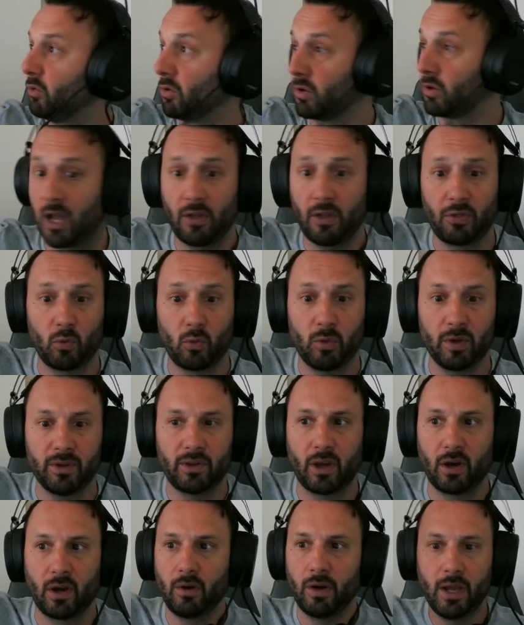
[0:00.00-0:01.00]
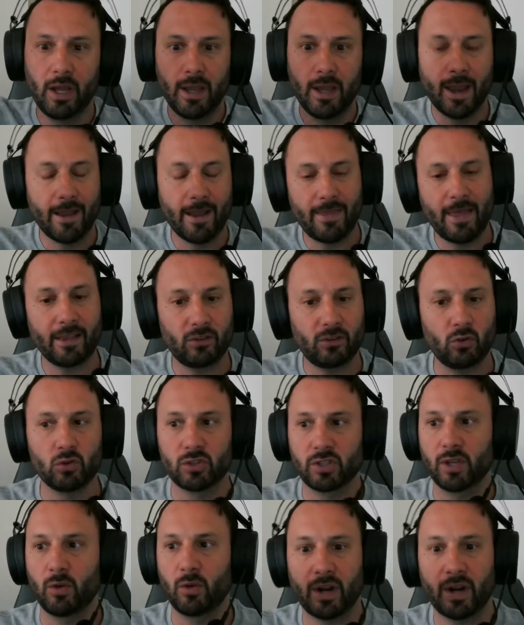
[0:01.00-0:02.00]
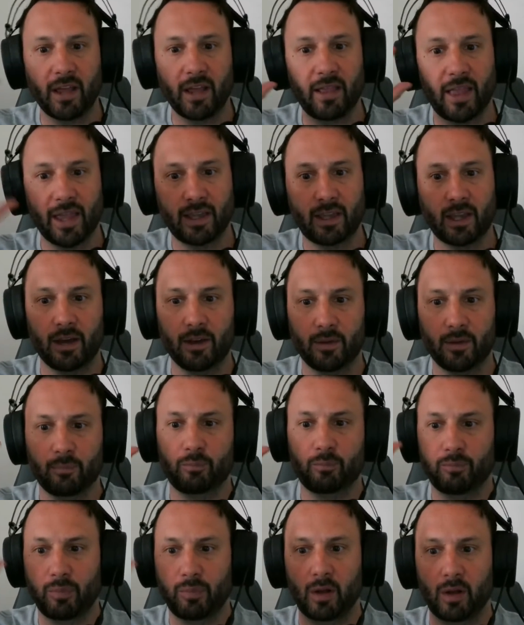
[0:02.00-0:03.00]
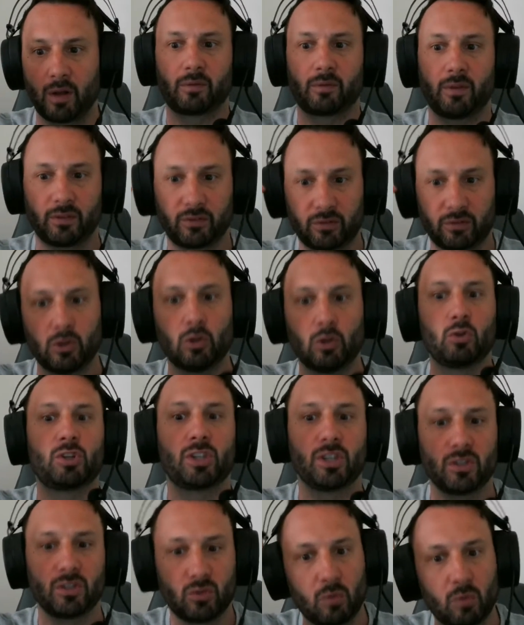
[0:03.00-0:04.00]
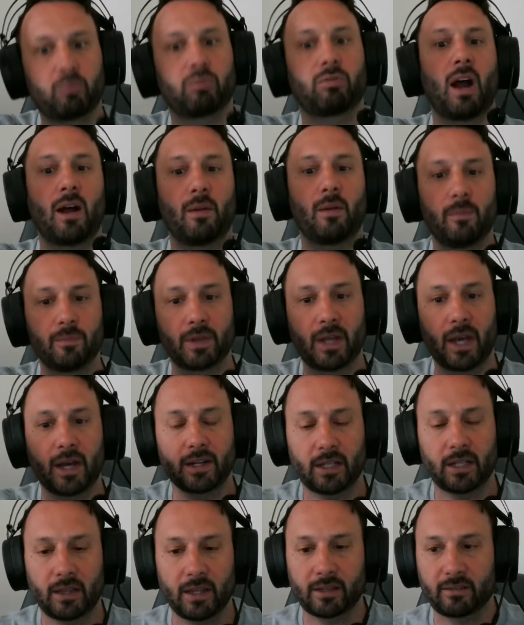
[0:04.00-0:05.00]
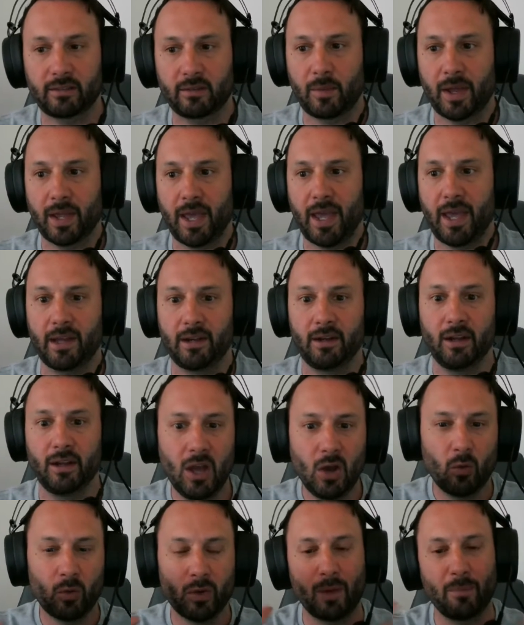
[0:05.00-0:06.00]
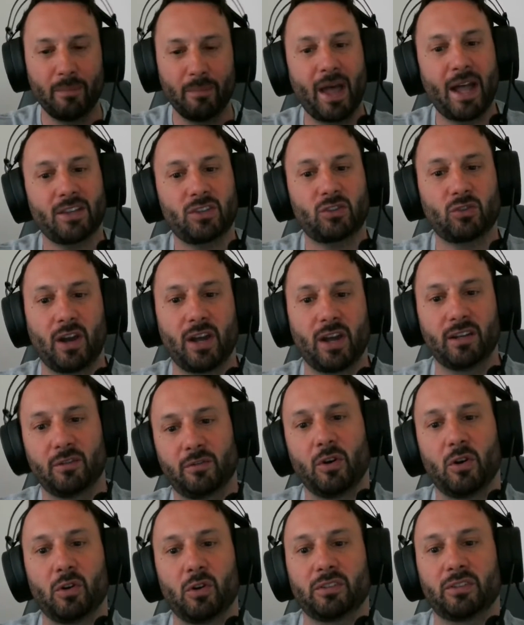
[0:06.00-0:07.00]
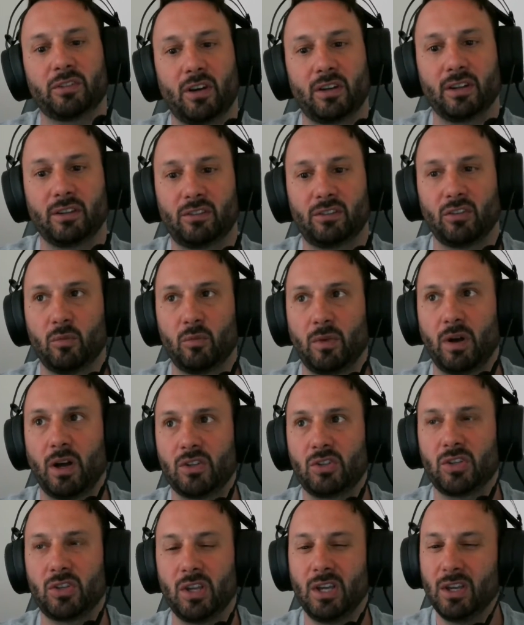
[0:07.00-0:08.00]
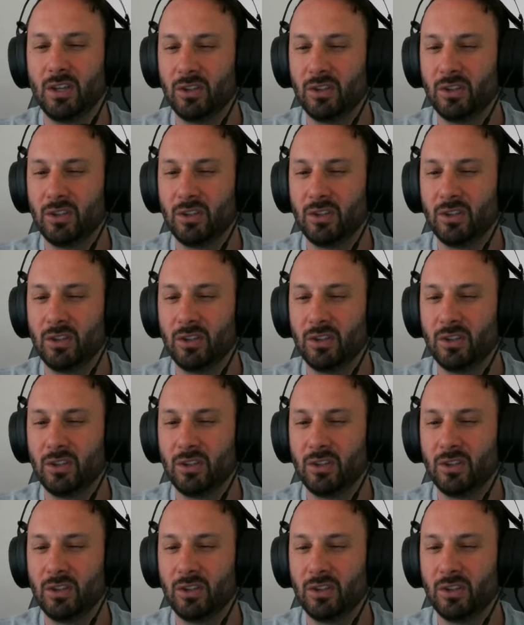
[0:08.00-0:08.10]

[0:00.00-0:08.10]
out the window, and that's usually when I like a solution to a problem kind of clicks in my head, when I'm not trying to focus on it so much.